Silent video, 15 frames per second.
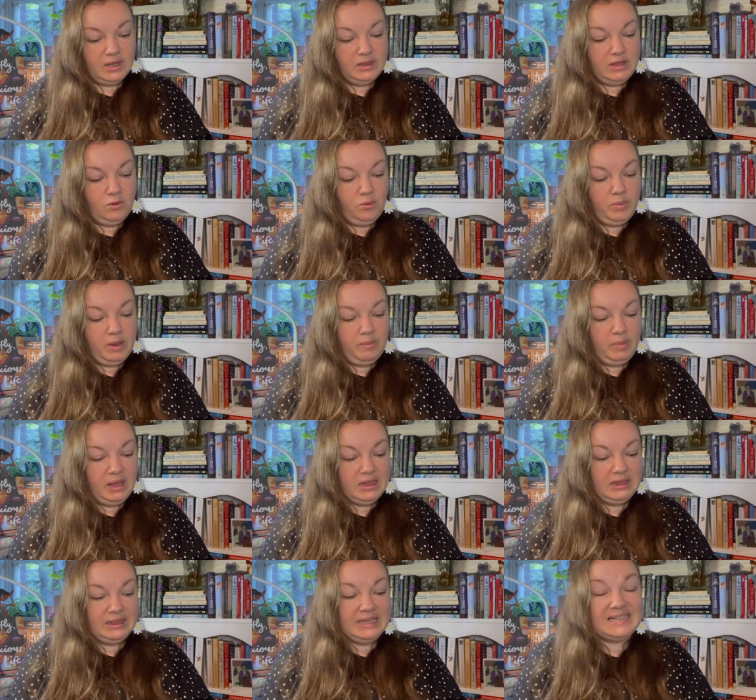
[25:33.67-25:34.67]
there will be a
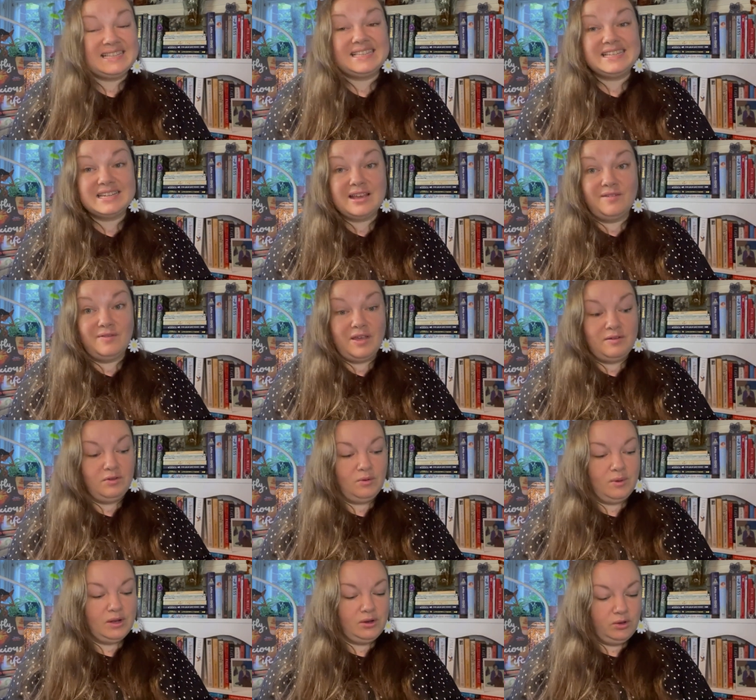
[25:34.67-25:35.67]
big list of
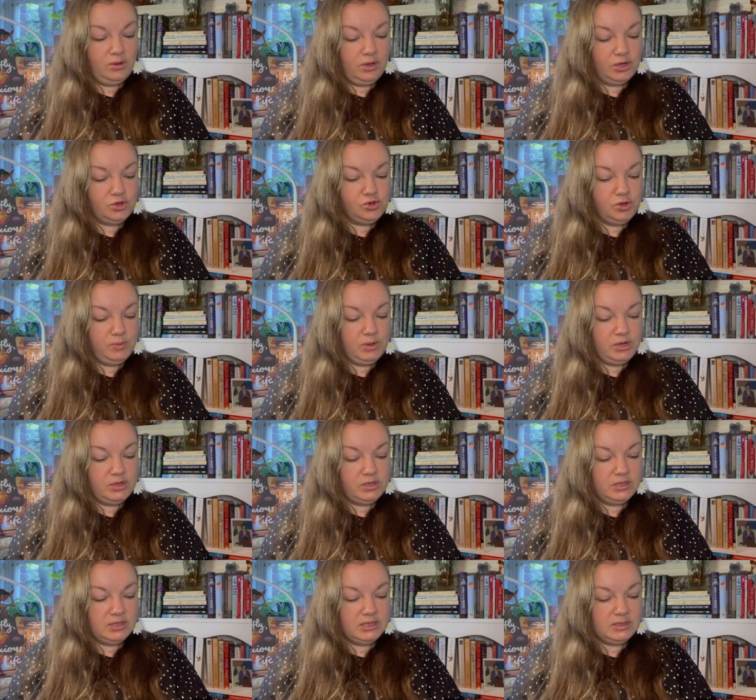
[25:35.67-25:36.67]
everyone who
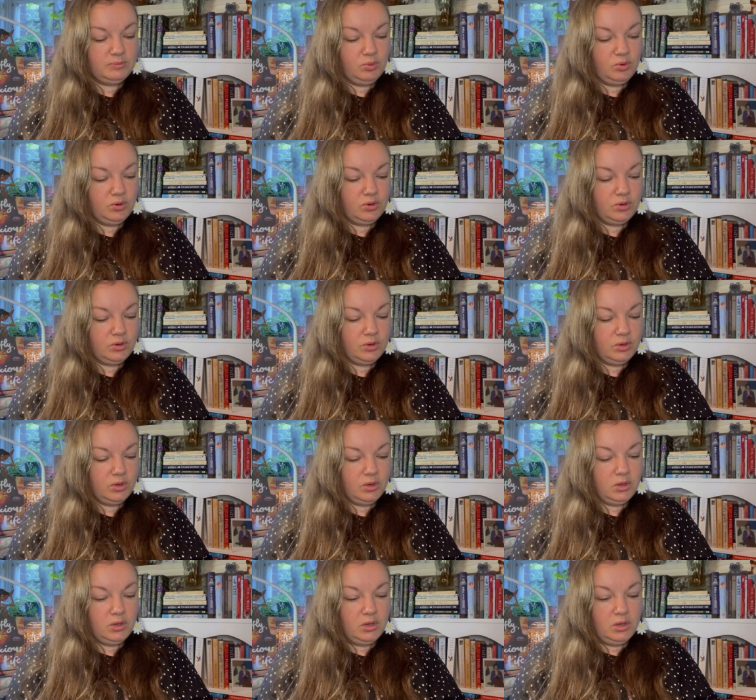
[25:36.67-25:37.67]
contributed to this book
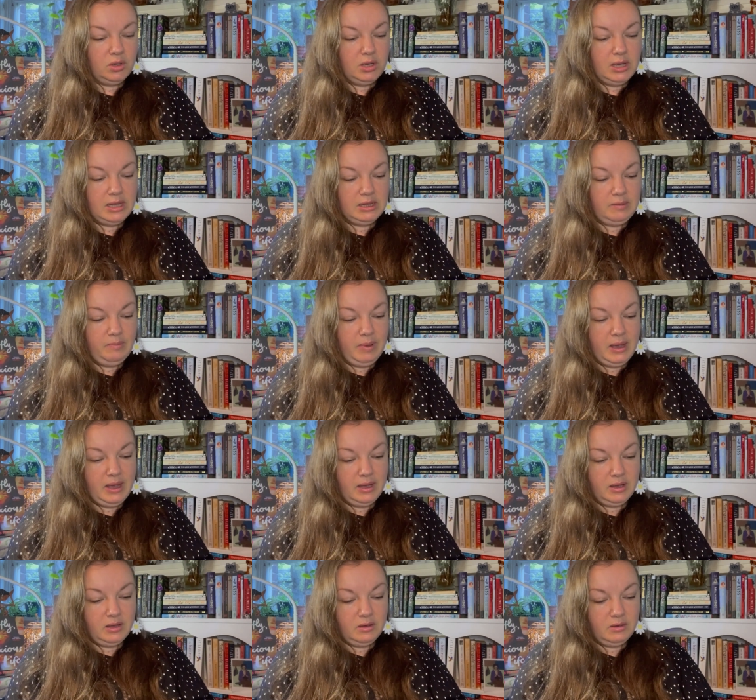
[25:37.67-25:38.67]
at the
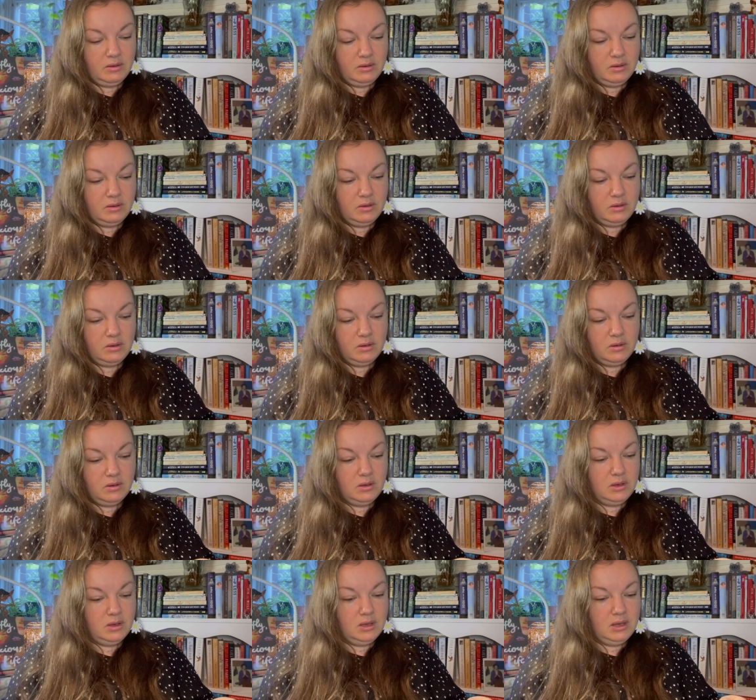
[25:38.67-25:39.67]
back.
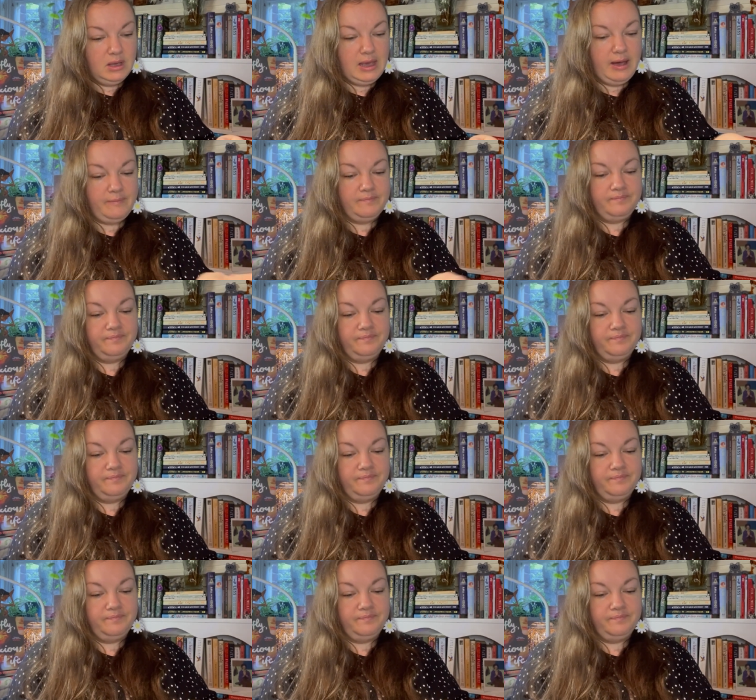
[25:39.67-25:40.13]
Yeah.